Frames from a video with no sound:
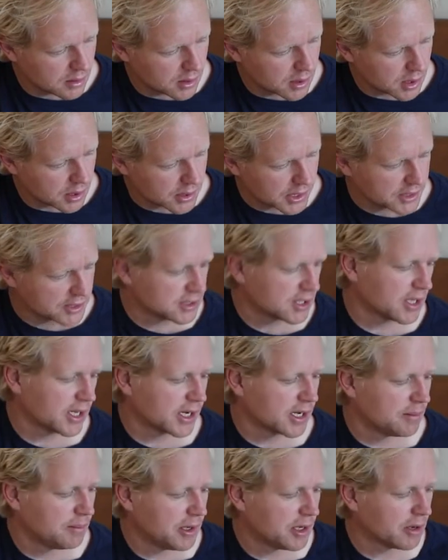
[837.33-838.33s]
Okay, so that
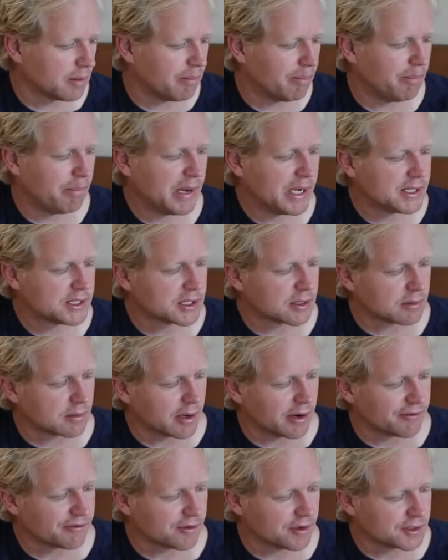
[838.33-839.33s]
can be our basic
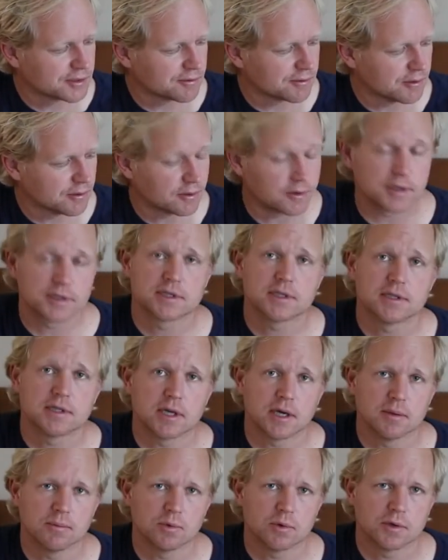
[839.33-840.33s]
reference for the rest of the
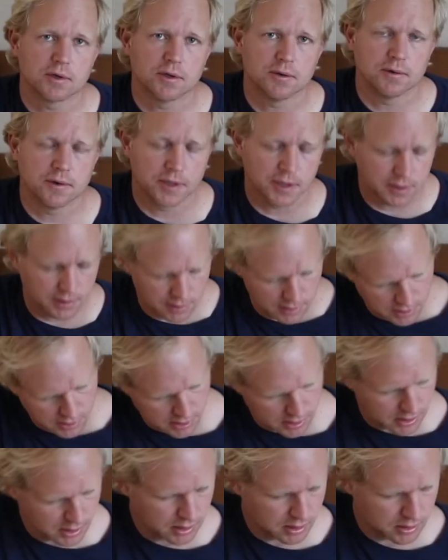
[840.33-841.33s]
time we're tuning,
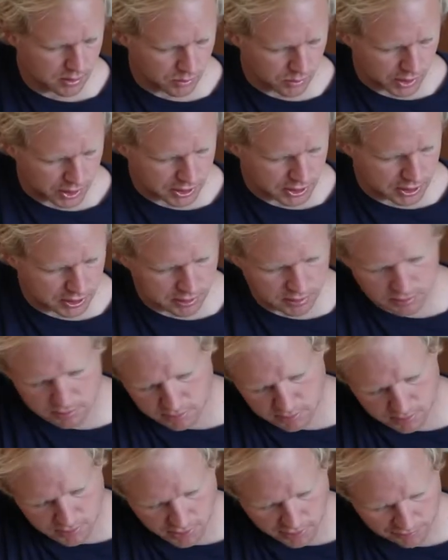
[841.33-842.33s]
which,
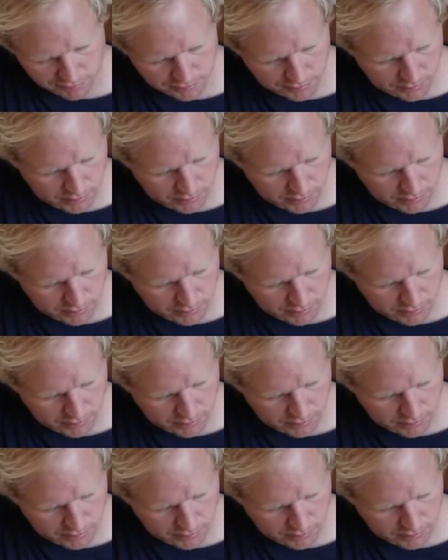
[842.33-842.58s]
if you